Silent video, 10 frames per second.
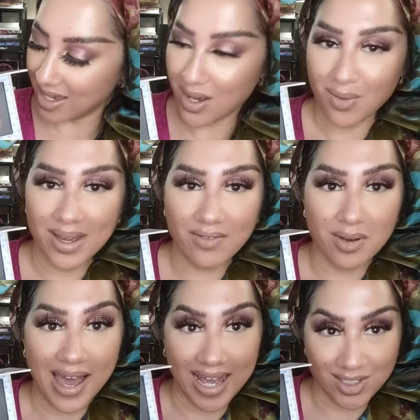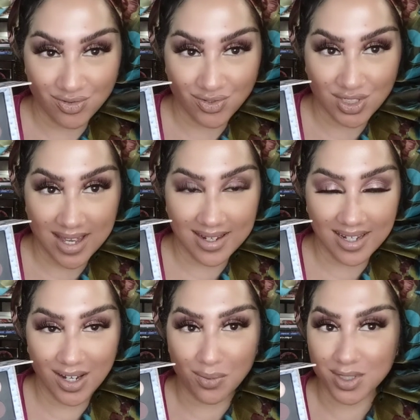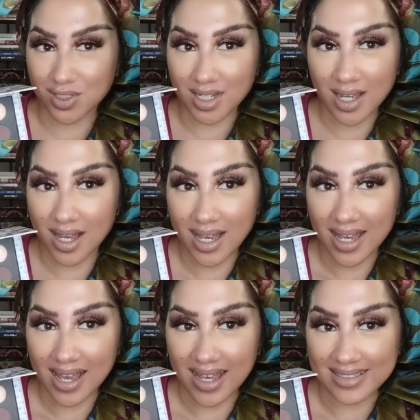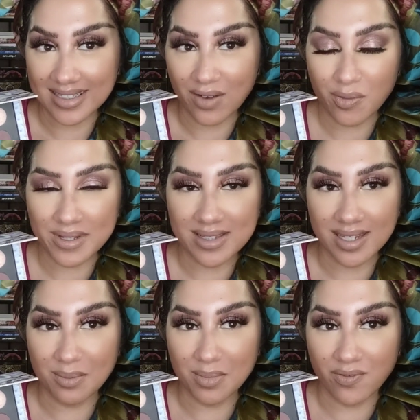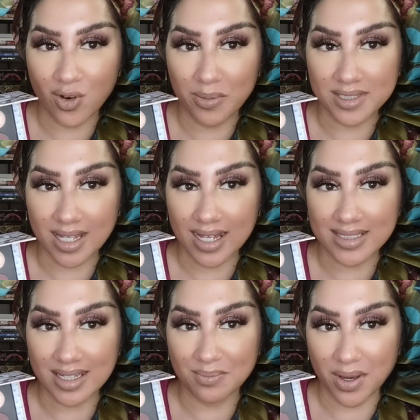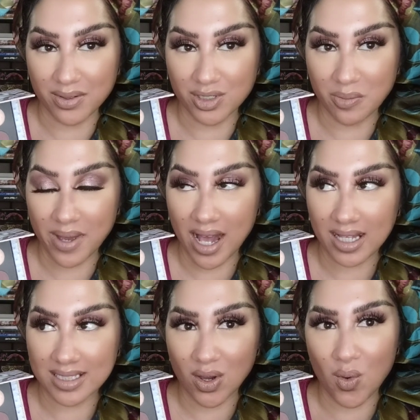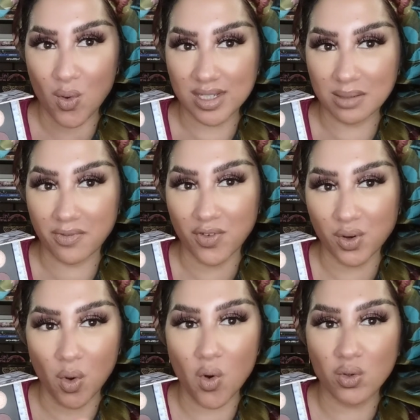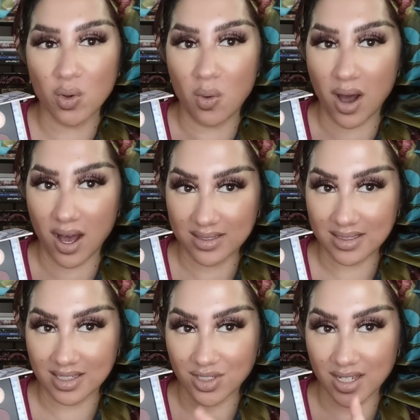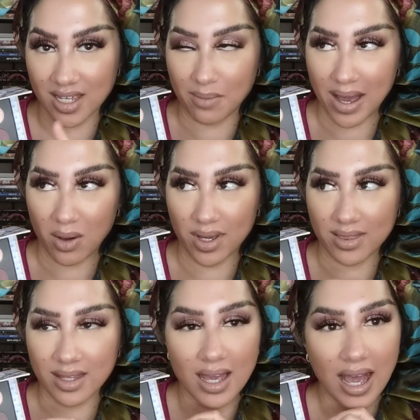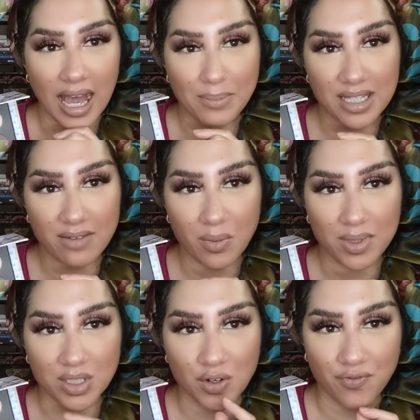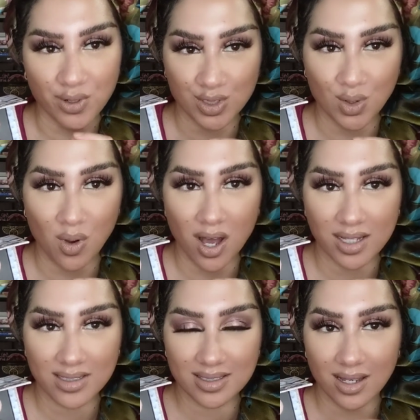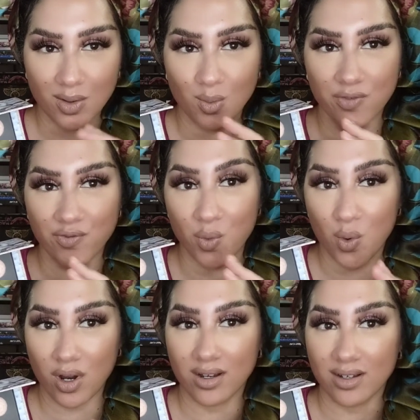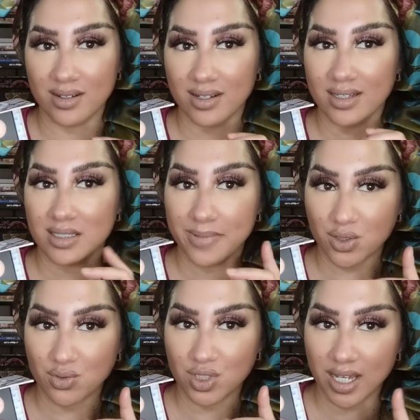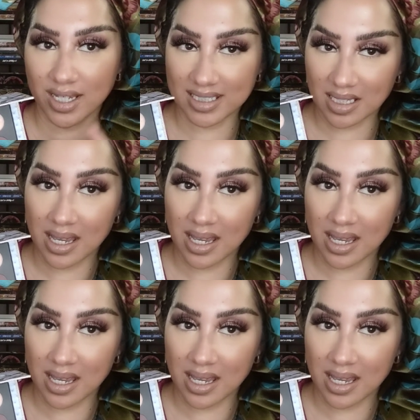We have an astral shade in here, which has never been seen before besides in Mothership palettes or some of her old quads that she came out with. I believe it was her first quads were 4 special shades.